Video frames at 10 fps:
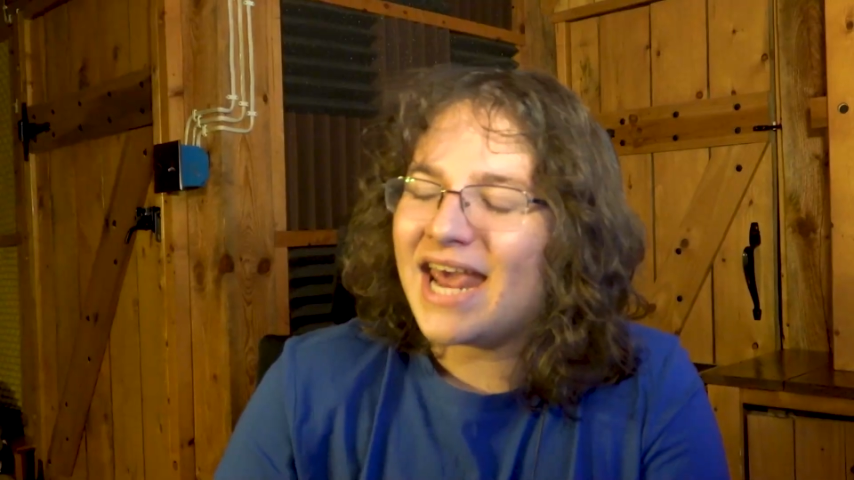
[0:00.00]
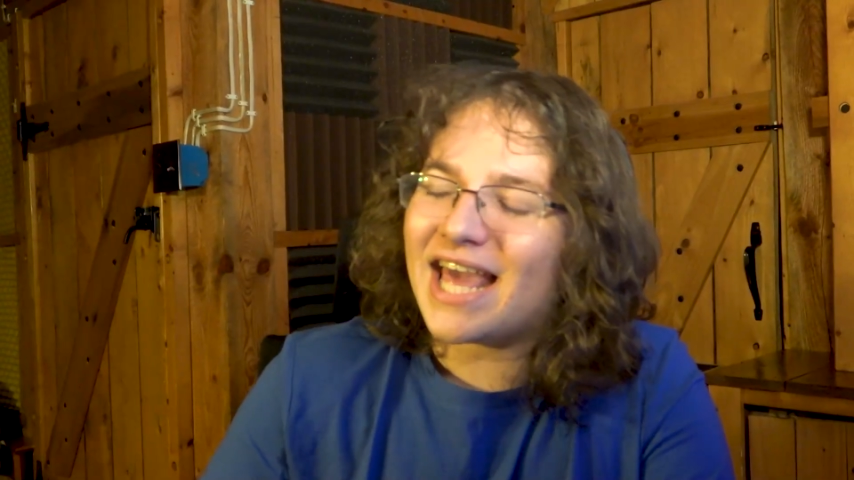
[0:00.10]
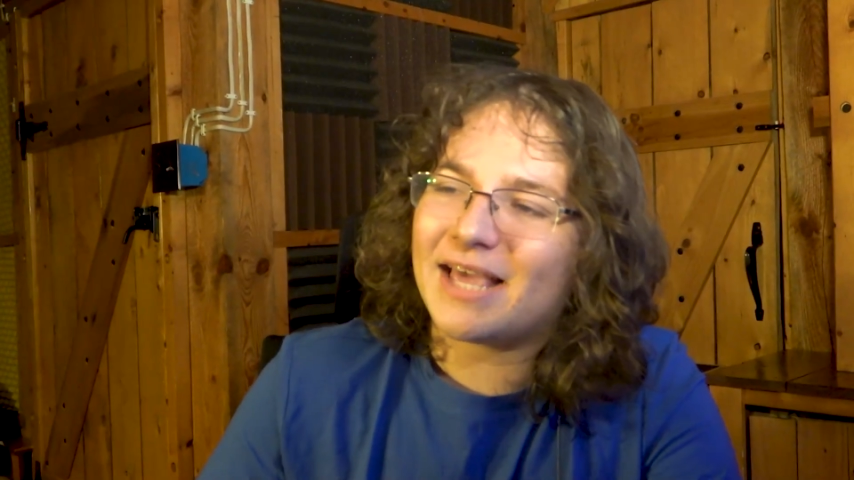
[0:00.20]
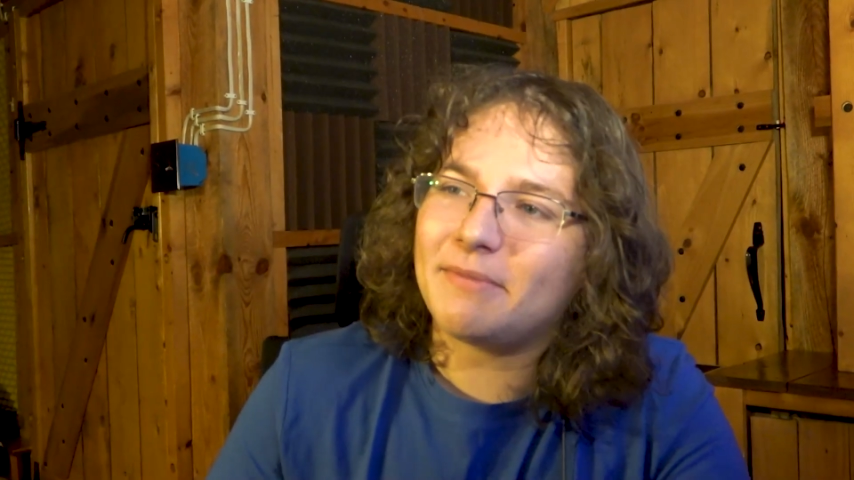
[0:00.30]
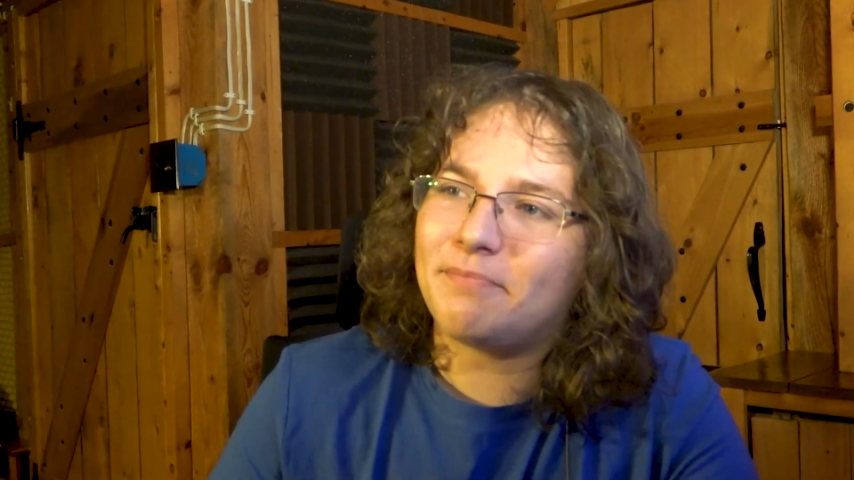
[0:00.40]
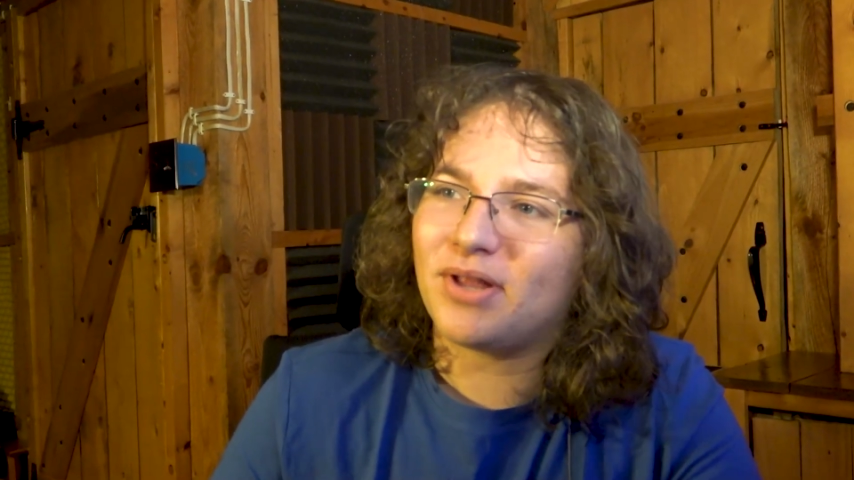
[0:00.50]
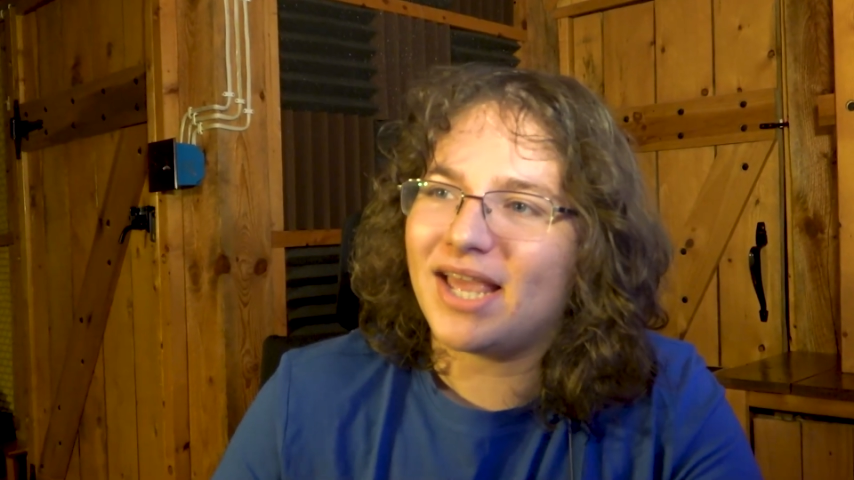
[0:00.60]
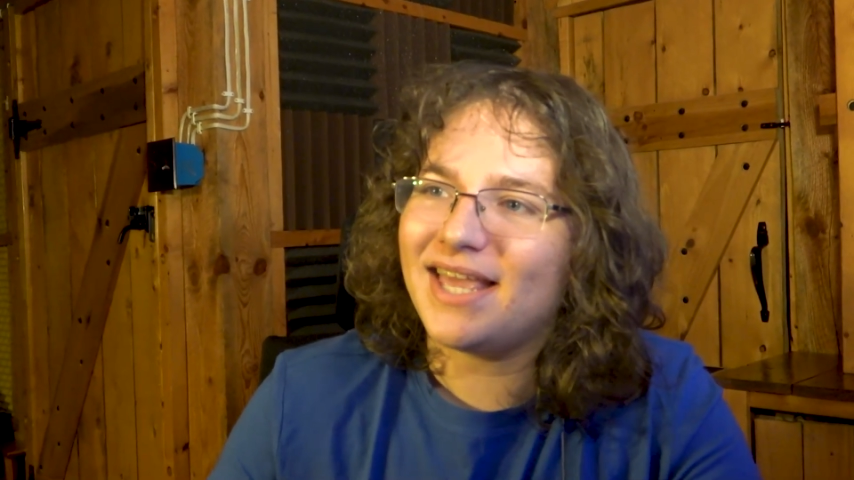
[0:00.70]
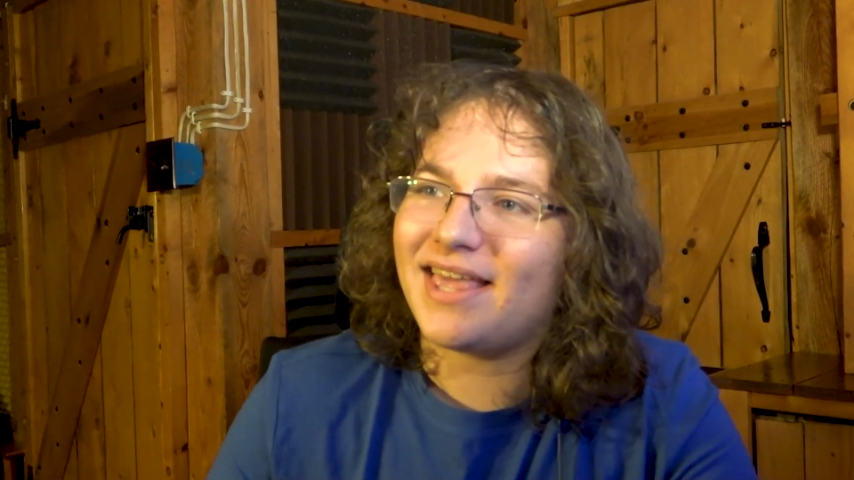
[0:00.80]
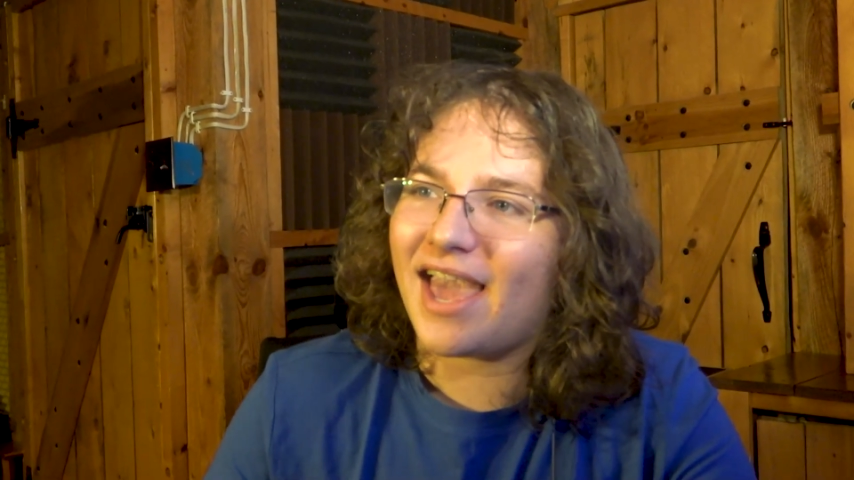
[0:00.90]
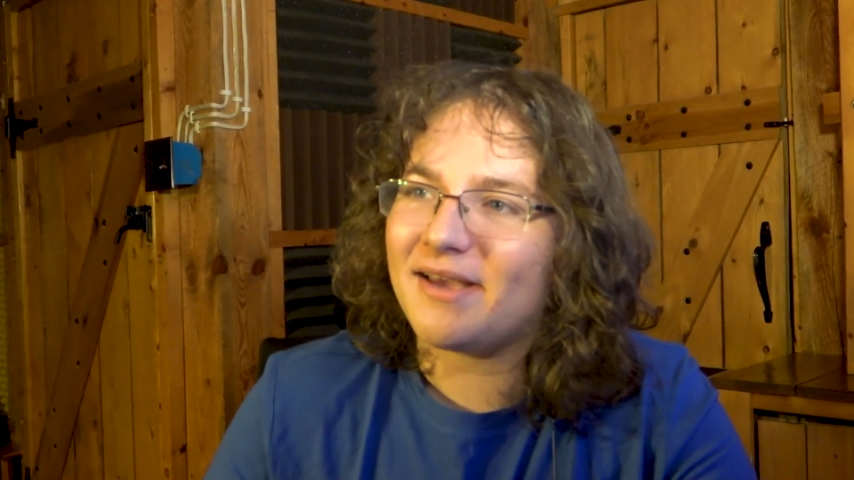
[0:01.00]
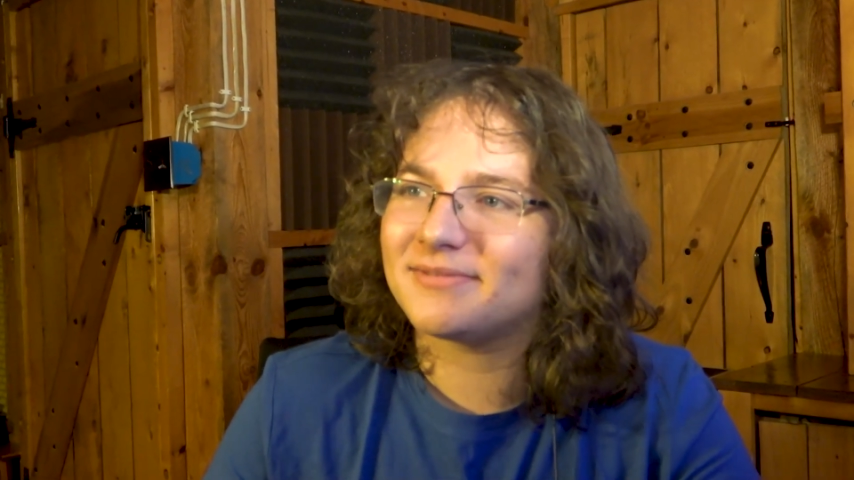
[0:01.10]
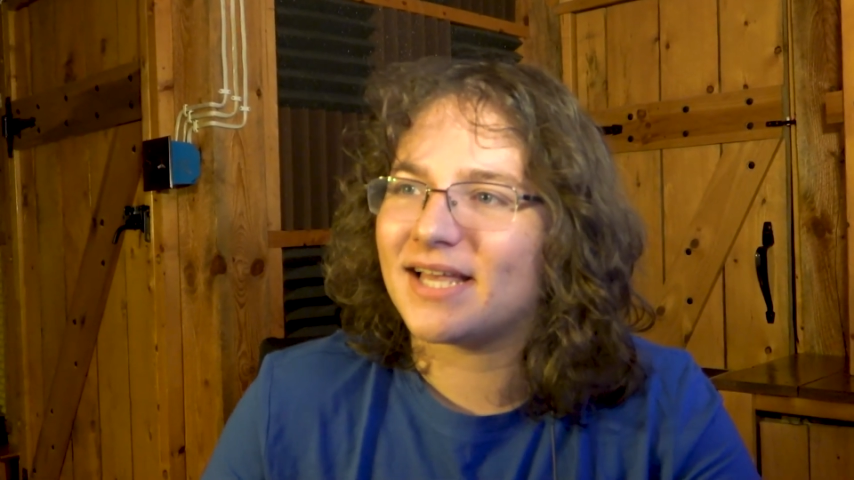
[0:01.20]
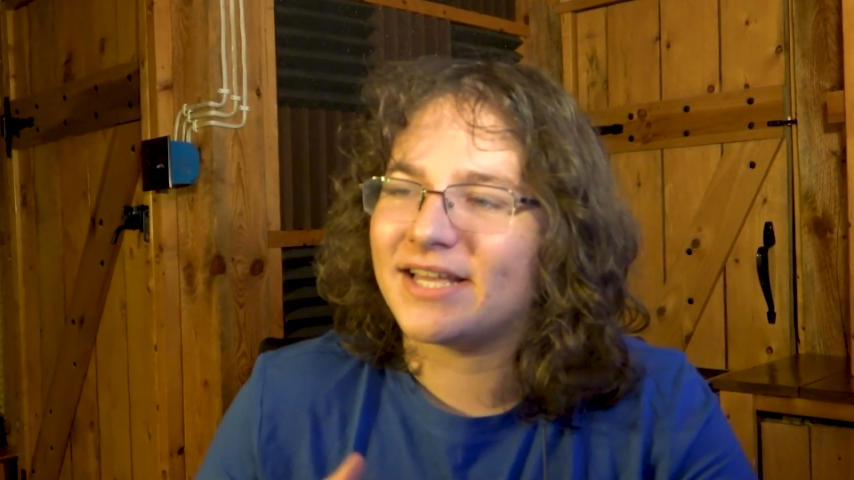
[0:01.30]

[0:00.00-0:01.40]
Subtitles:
and I can be playing games